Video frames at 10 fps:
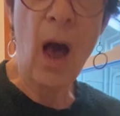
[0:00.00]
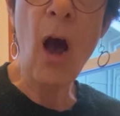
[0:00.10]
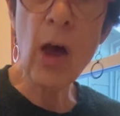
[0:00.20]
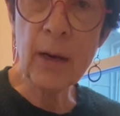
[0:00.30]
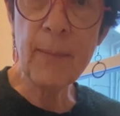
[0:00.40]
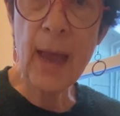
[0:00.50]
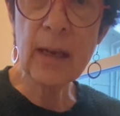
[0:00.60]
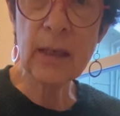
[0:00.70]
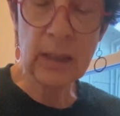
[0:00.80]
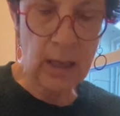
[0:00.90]

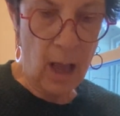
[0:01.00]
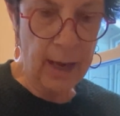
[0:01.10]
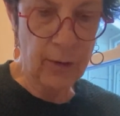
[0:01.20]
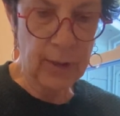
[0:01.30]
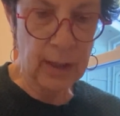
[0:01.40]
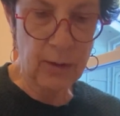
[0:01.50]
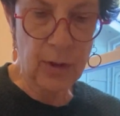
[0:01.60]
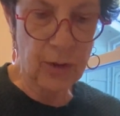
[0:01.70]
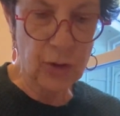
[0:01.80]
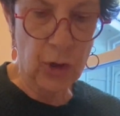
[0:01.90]
automatically ironing
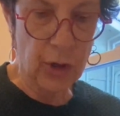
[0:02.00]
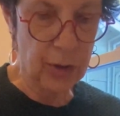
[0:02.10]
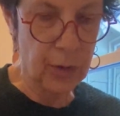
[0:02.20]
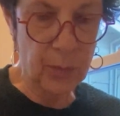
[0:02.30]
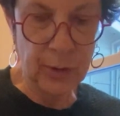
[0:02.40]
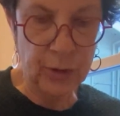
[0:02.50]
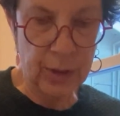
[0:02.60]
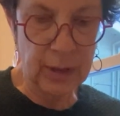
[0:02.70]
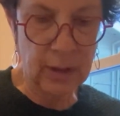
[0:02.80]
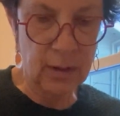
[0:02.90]
to the dark, which
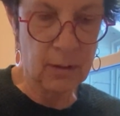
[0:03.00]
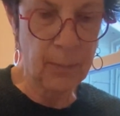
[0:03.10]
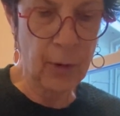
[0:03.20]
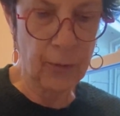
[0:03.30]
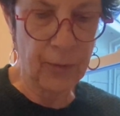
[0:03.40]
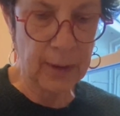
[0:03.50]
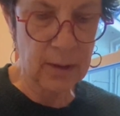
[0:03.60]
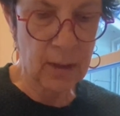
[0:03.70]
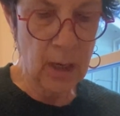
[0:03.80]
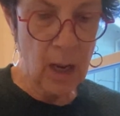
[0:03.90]
is
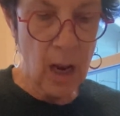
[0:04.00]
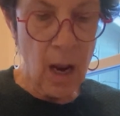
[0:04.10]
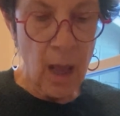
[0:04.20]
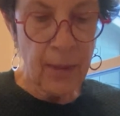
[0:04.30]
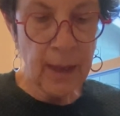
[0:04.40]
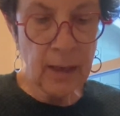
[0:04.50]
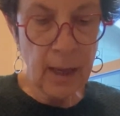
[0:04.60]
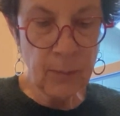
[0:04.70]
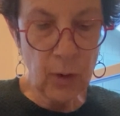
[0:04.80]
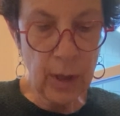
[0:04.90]
perfect. Then
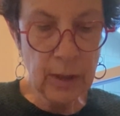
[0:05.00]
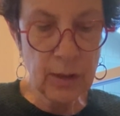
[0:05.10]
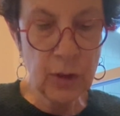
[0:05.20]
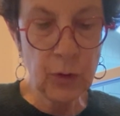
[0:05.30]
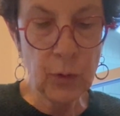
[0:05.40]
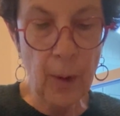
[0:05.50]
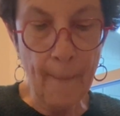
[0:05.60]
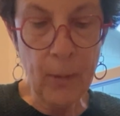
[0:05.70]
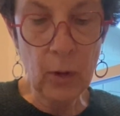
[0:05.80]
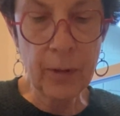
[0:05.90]
I'm going to
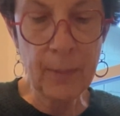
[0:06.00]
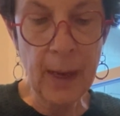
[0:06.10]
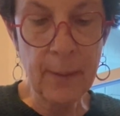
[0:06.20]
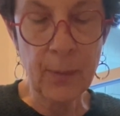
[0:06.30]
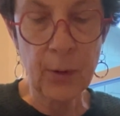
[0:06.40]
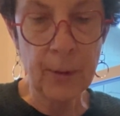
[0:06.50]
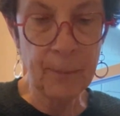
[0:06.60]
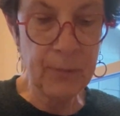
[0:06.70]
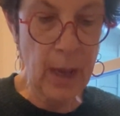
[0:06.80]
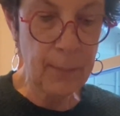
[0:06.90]
pull the paper.
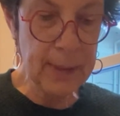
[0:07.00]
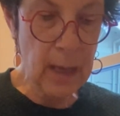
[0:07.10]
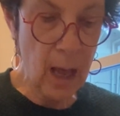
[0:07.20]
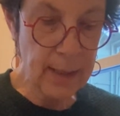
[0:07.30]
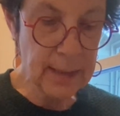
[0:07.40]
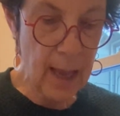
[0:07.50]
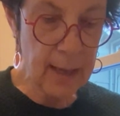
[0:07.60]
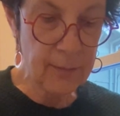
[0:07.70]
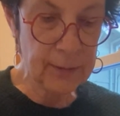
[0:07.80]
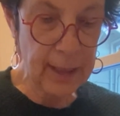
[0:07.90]
Now, because I
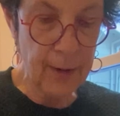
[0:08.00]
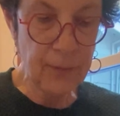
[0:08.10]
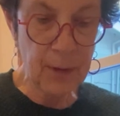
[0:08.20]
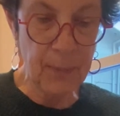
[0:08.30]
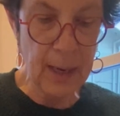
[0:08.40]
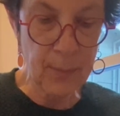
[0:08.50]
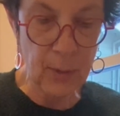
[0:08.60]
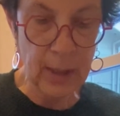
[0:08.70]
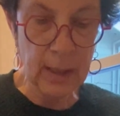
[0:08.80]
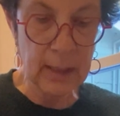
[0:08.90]
have left the
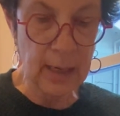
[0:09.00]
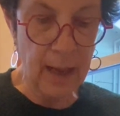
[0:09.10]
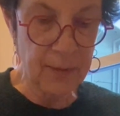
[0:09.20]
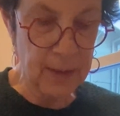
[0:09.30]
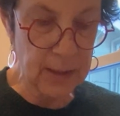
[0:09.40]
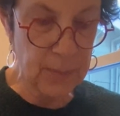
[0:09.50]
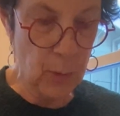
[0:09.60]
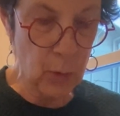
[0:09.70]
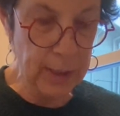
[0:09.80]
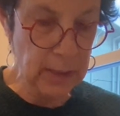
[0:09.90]
paper in at this
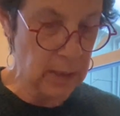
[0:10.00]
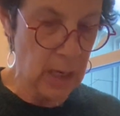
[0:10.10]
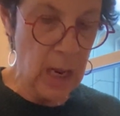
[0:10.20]
point,